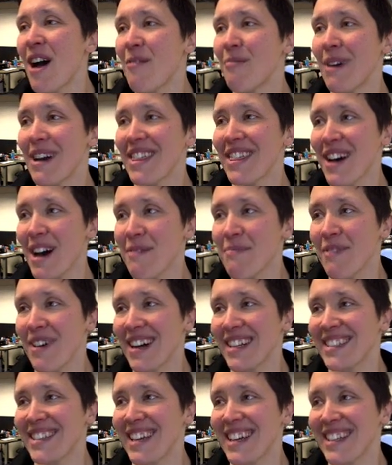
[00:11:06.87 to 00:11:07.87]
My thought
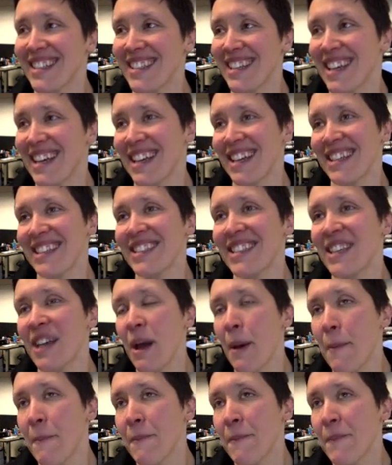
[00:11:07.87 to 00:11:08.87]
process is
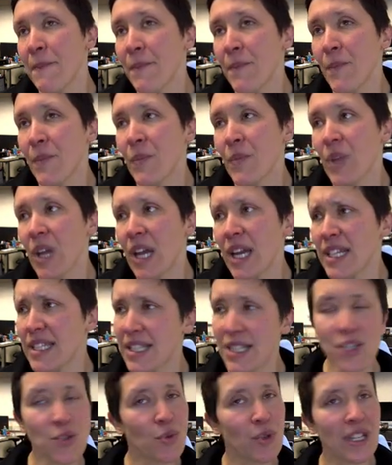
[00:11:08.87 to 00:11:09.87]

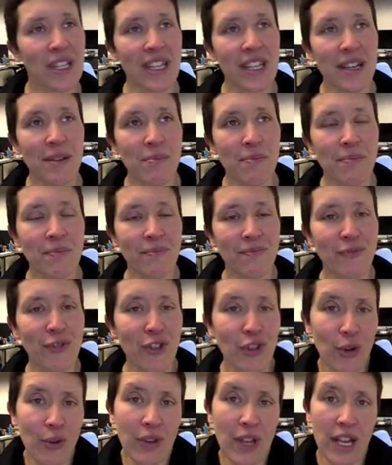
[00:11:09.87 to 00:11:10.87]
this really
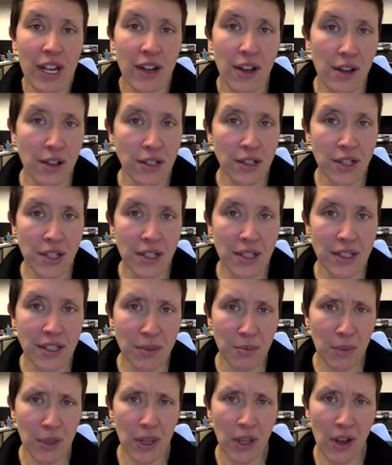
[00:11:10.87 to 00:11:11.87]
slow technology? Does
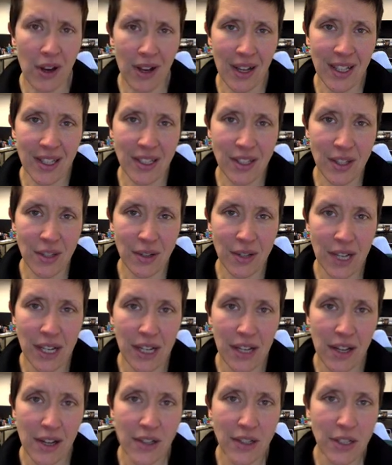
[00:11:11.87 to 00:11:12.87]
it belong in slow
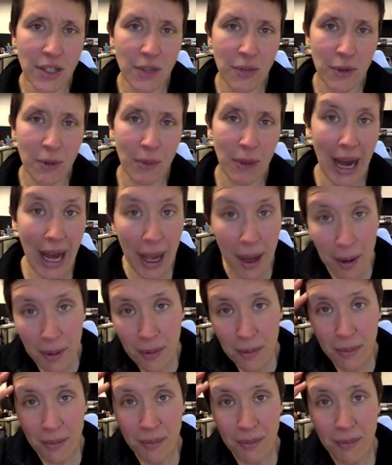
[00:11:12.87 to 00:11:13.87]
technology for my
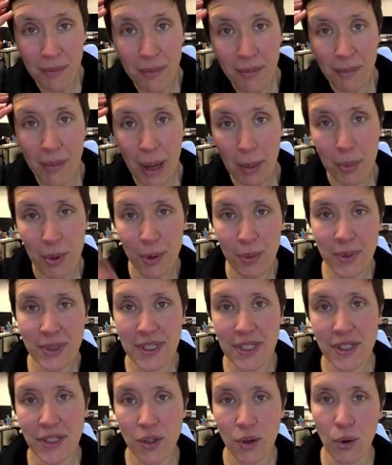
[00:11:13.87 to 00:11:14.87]

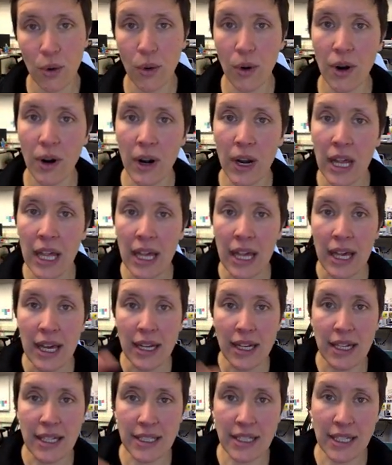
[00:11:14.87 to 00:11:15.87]
purposes, or
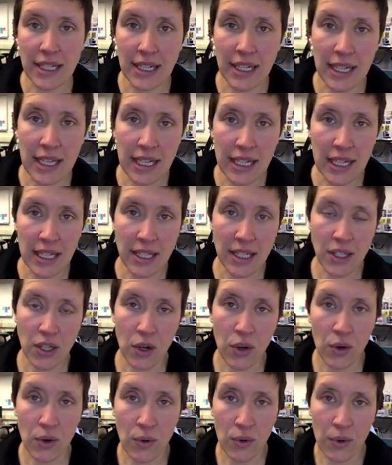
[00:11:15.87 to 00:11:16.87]
does it need its
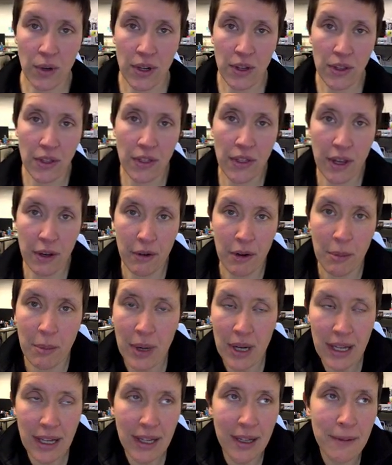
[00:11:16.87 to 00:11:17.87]
own theory
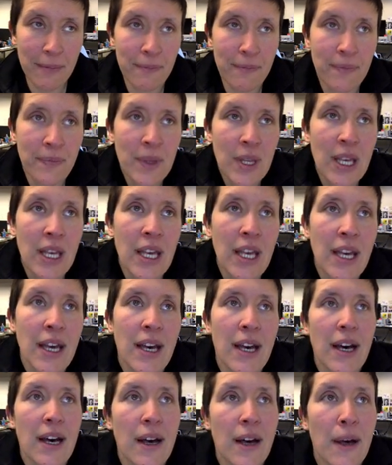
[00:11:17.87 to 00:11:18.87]
bucket?
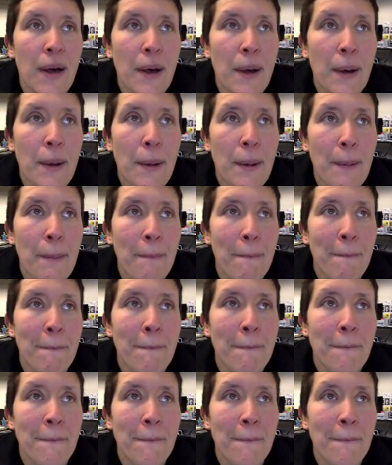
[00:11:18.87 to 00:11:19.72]
What